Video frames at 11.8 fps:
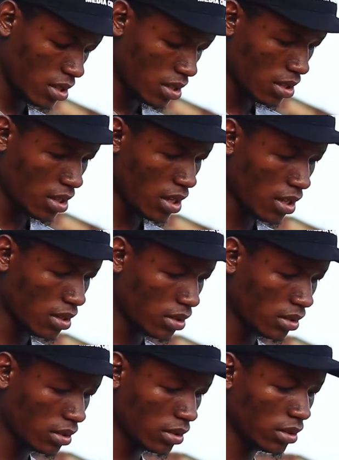then
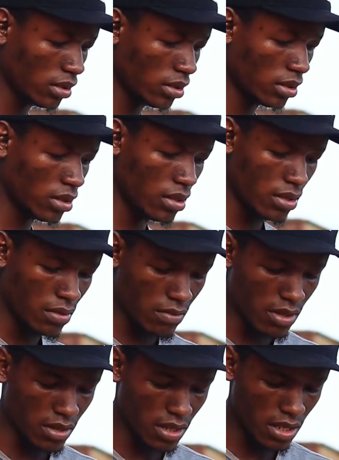
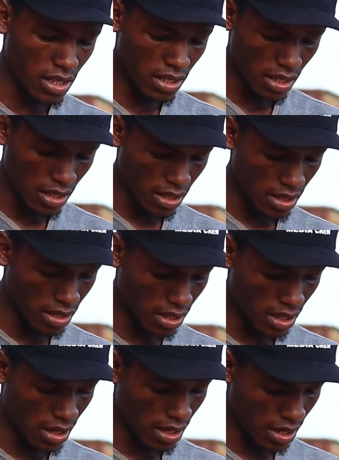mount this
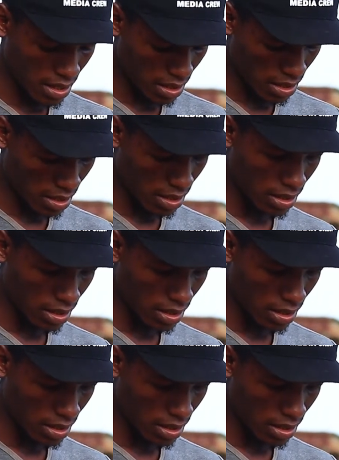other lens.